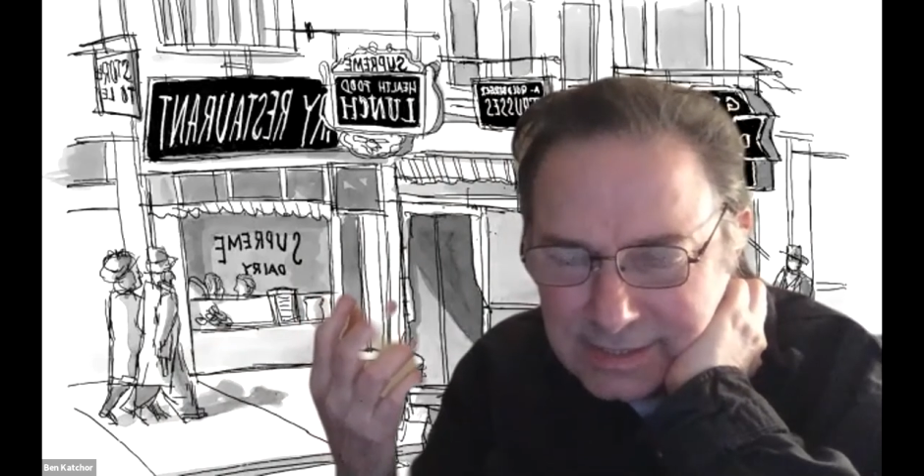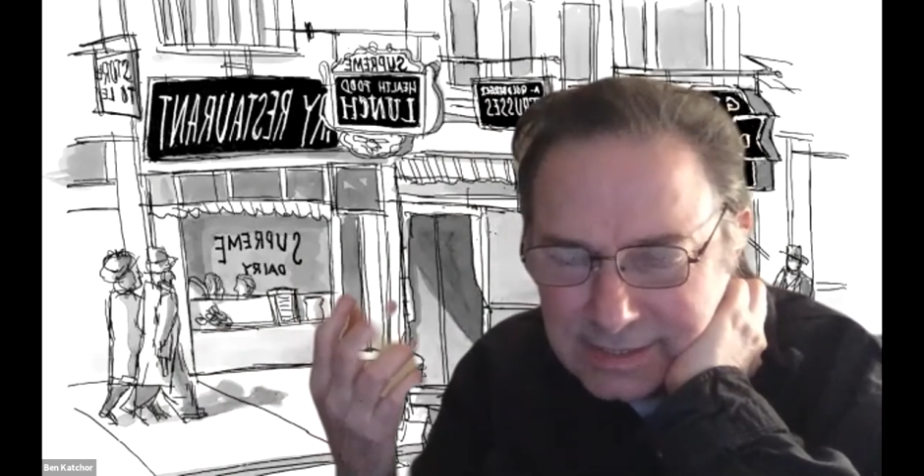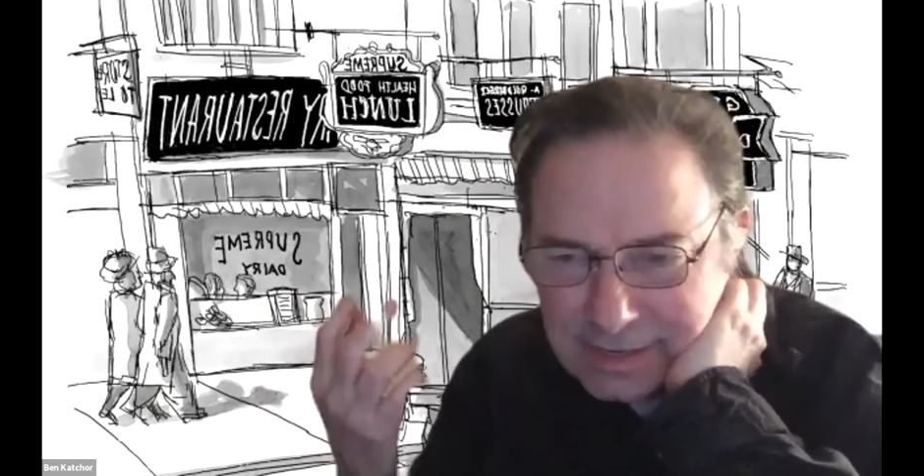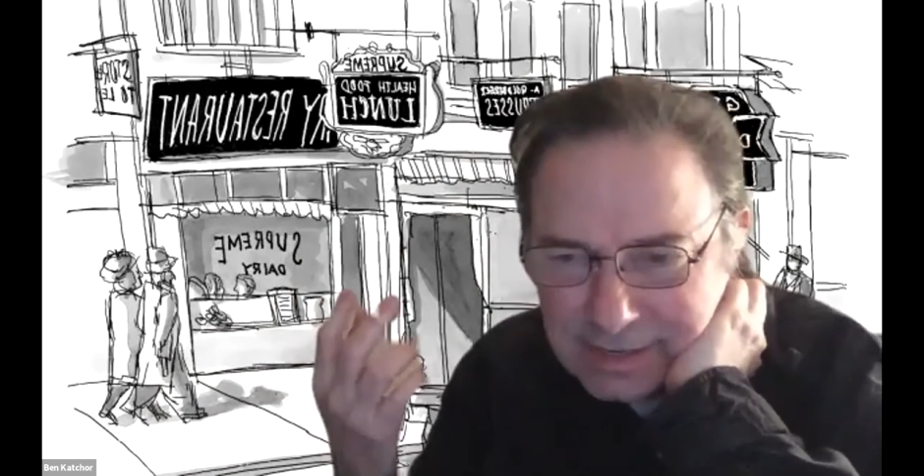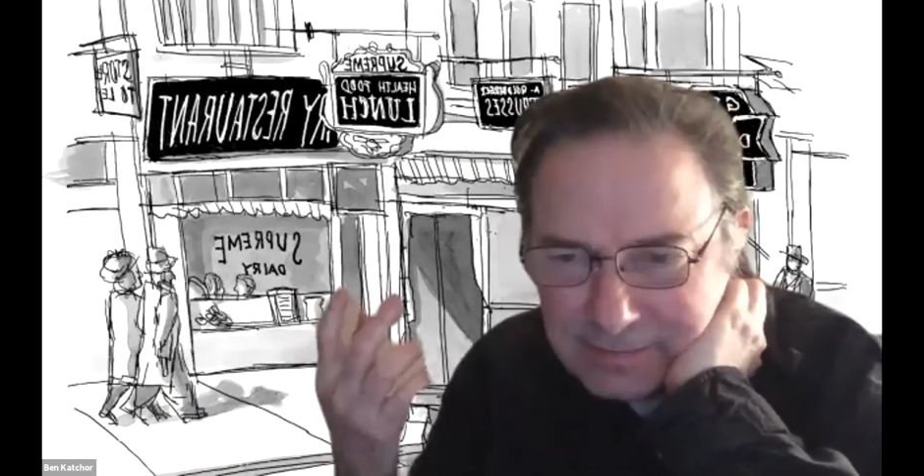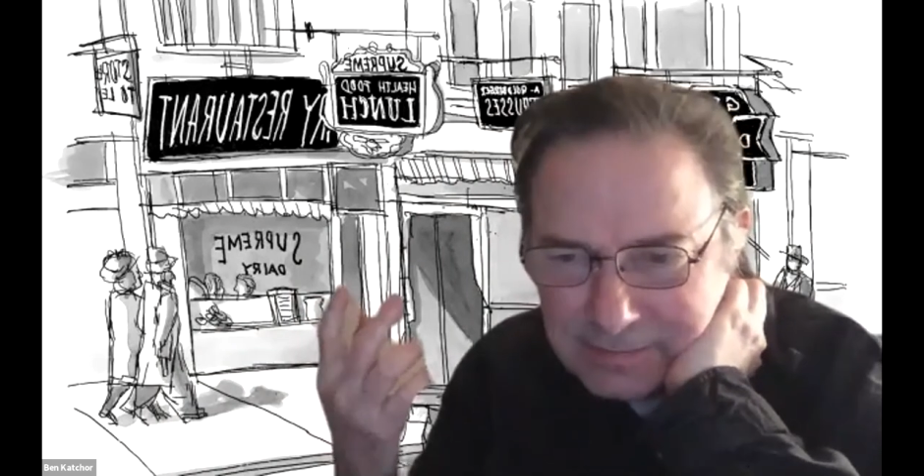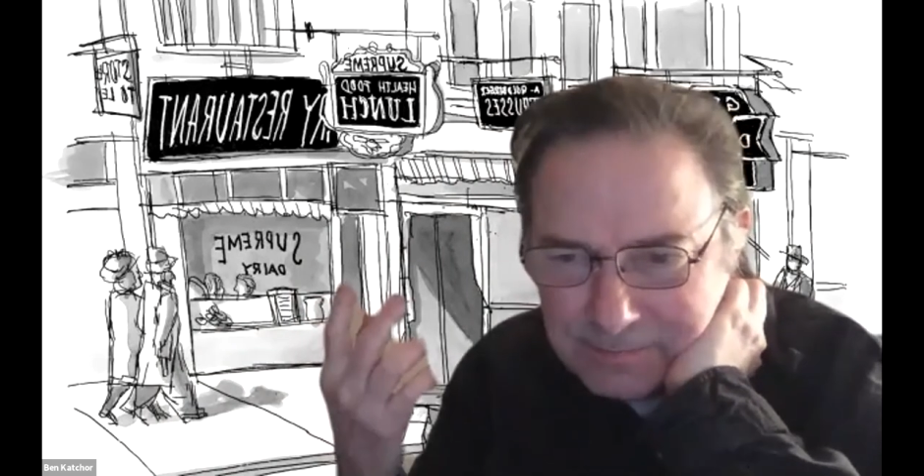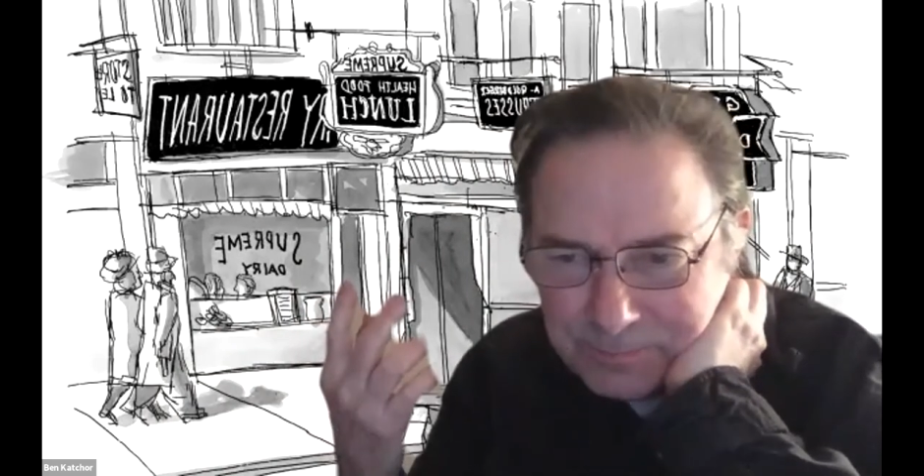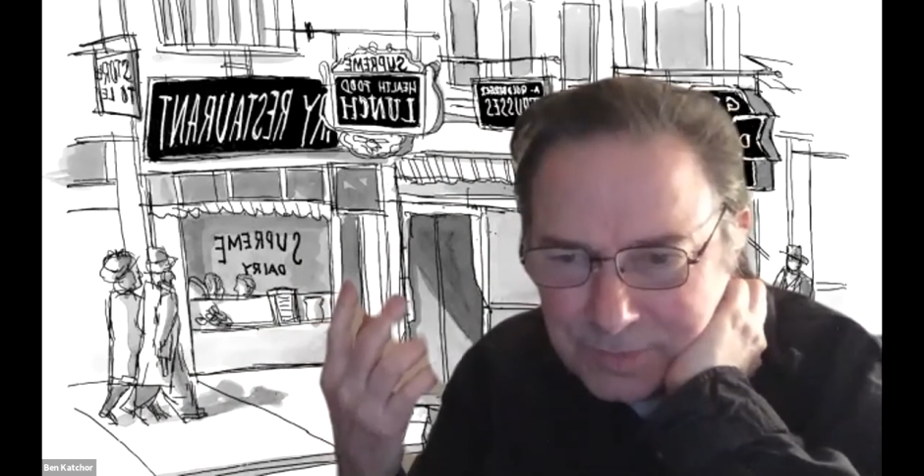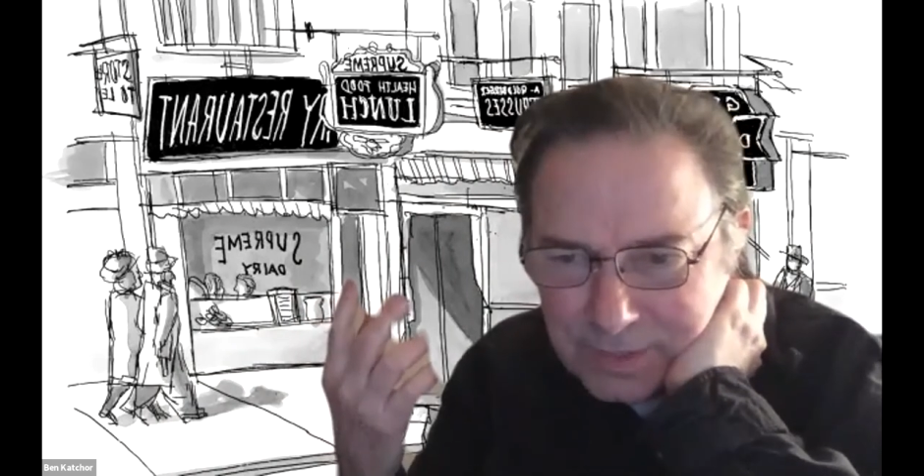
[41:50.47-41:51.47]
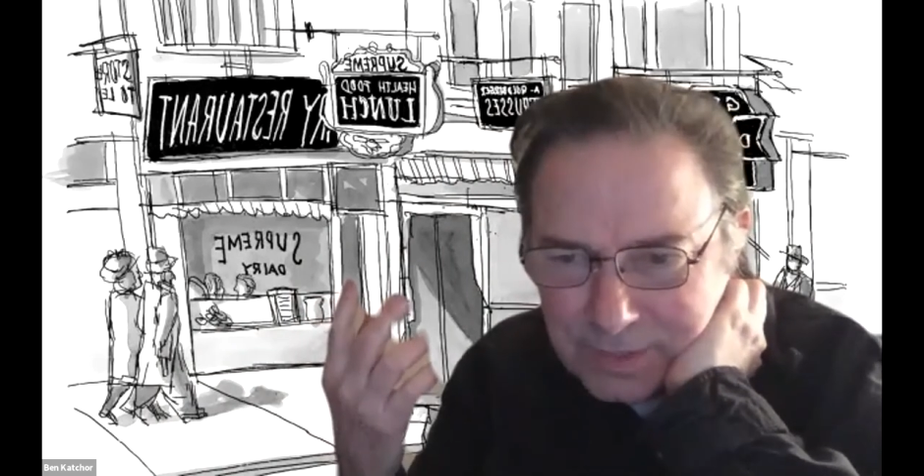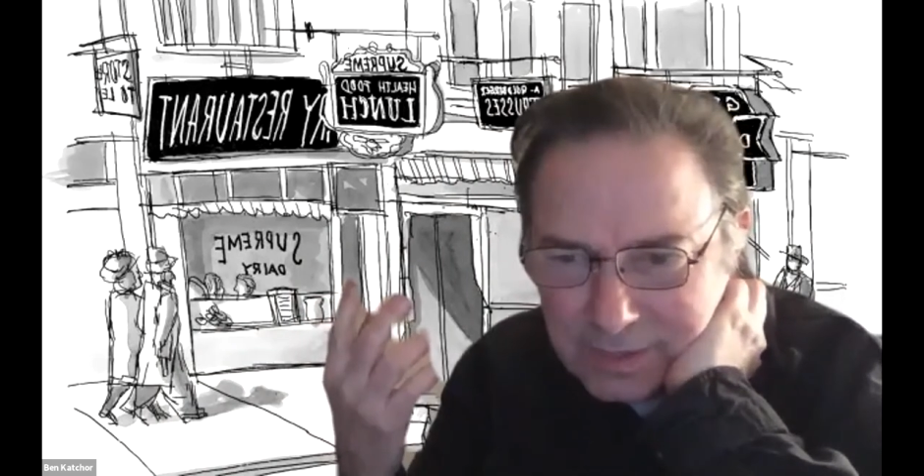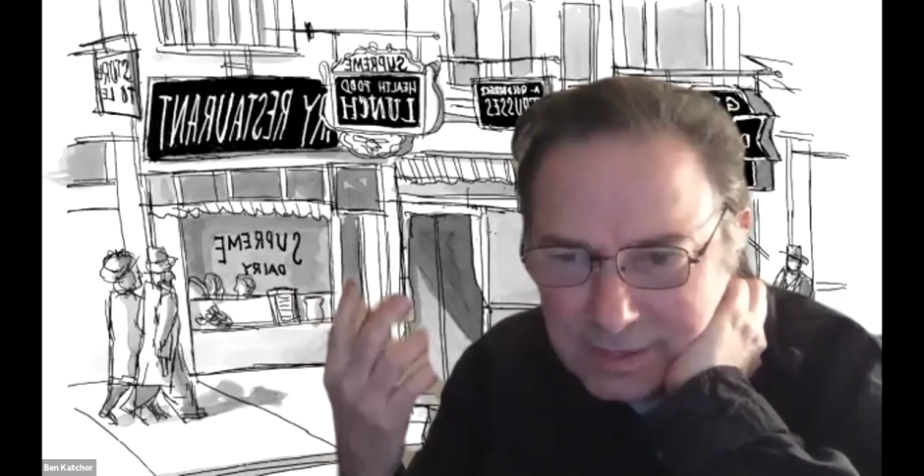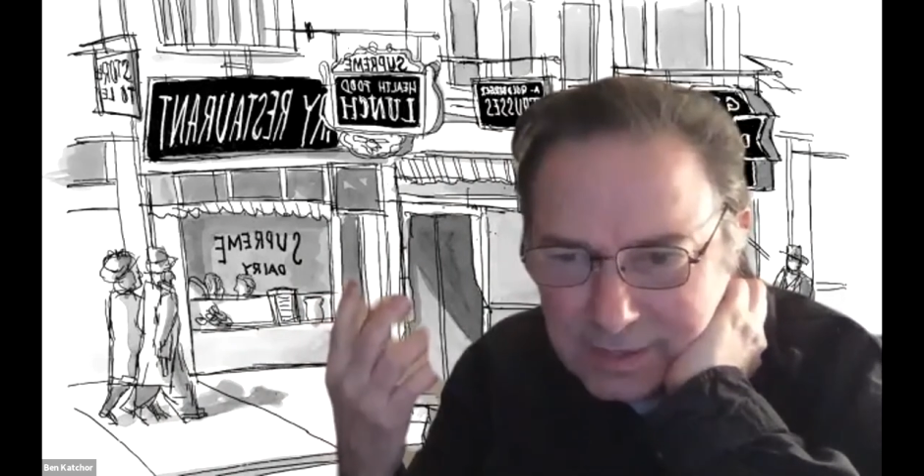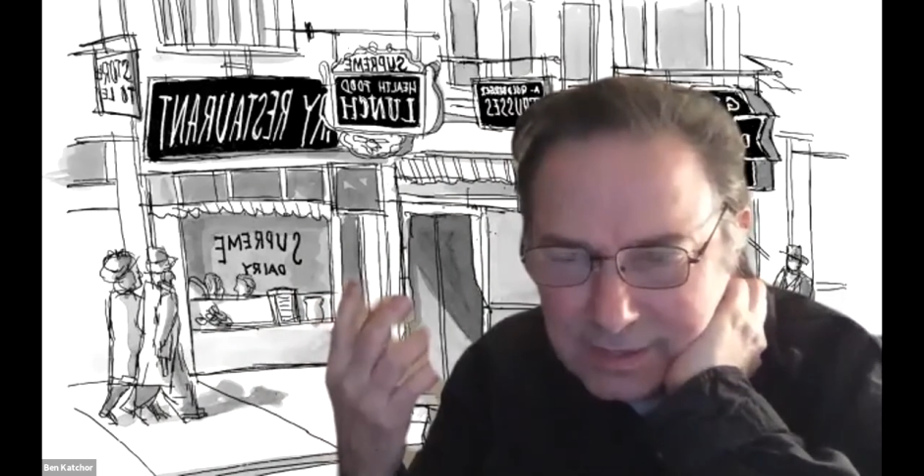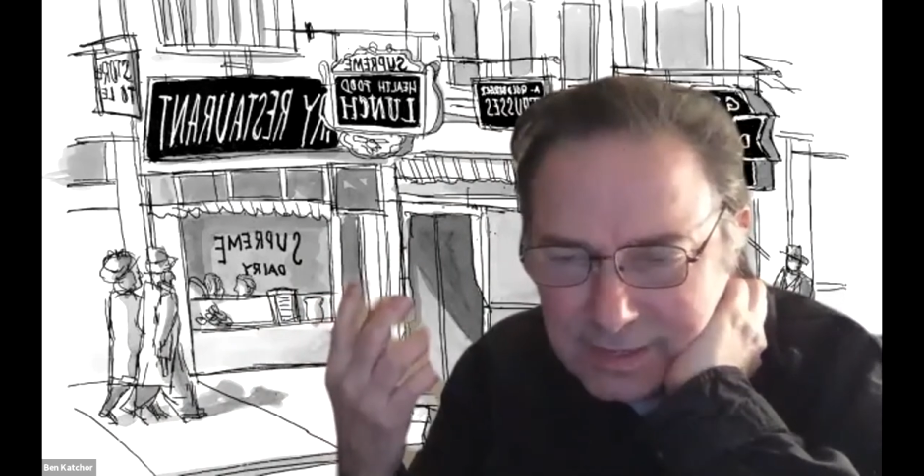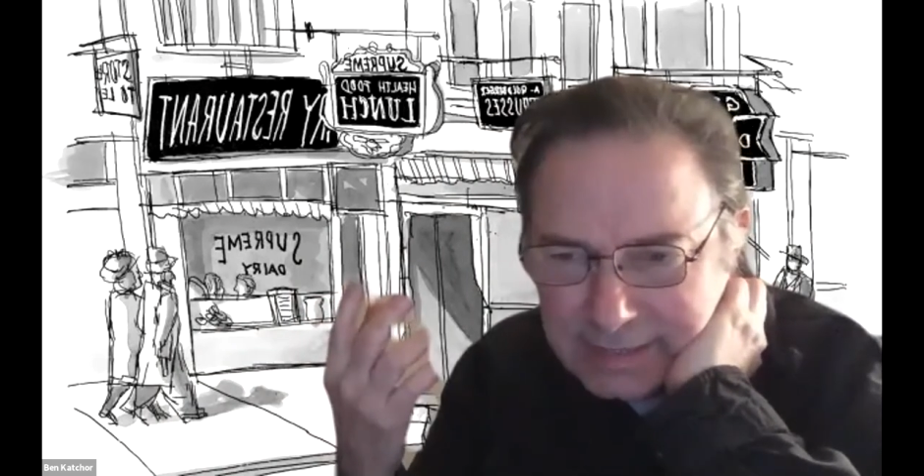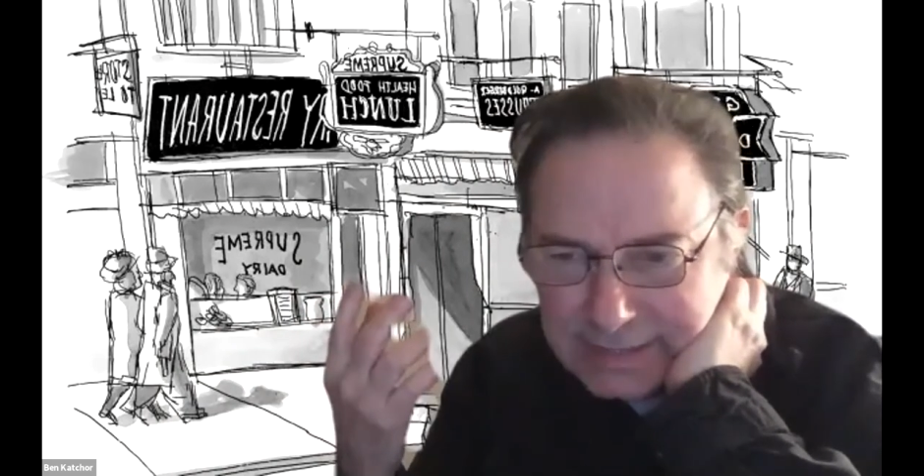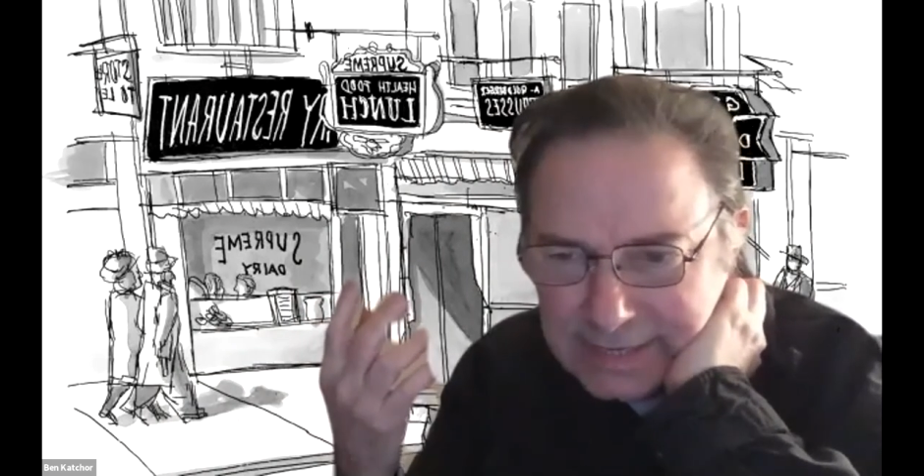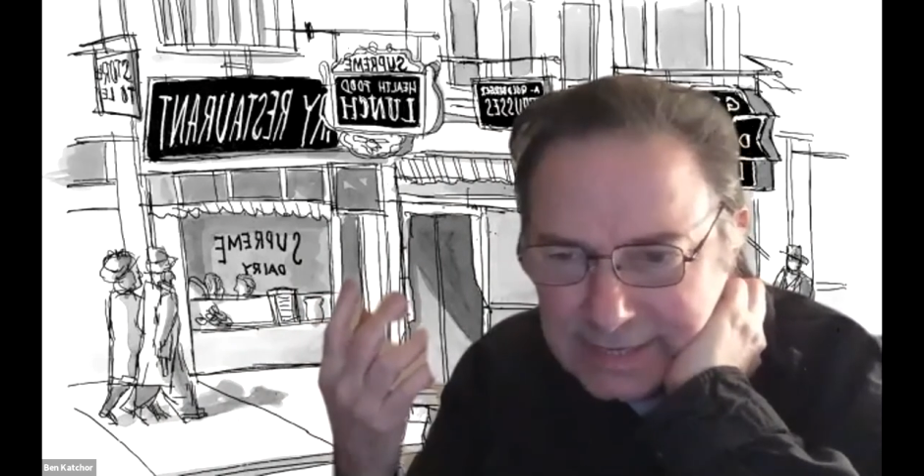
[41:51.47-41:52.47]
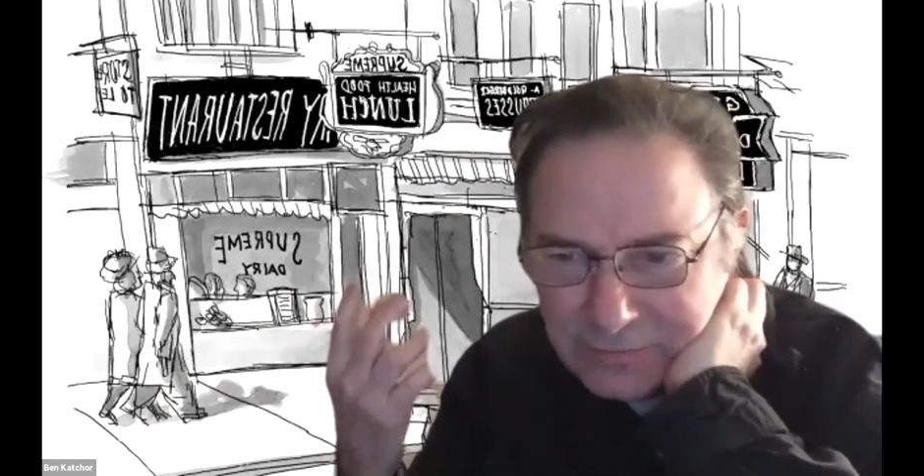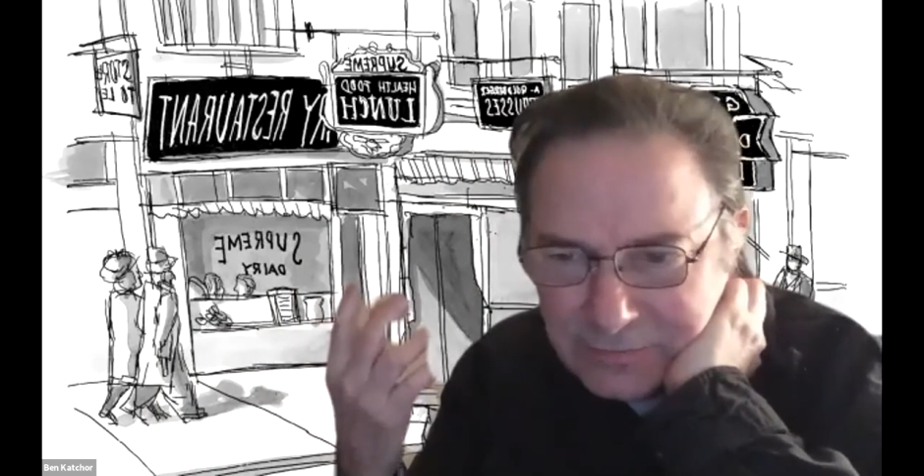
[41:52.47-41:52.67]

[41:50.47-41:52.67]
the idea of